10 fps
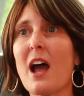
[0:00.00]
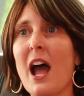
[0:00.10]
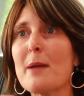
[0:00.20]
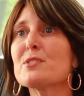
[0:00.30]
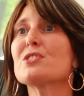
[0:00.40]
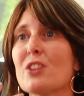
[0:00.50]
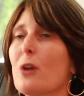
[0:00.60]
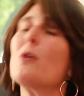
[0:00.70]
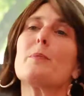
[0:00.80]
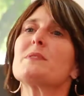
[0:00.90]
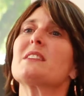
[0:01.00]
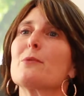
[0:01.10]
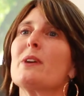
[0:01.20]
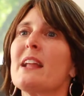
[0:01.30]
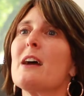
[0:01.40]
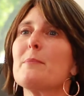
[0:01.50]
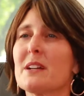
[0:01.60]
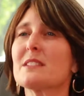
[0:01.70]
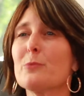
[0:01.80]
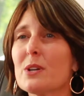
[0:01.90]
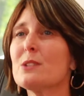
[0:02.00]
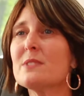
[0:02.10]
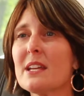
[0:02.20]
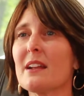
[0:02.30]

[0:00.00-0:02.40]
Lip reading: I'm so upset right now because of what you did.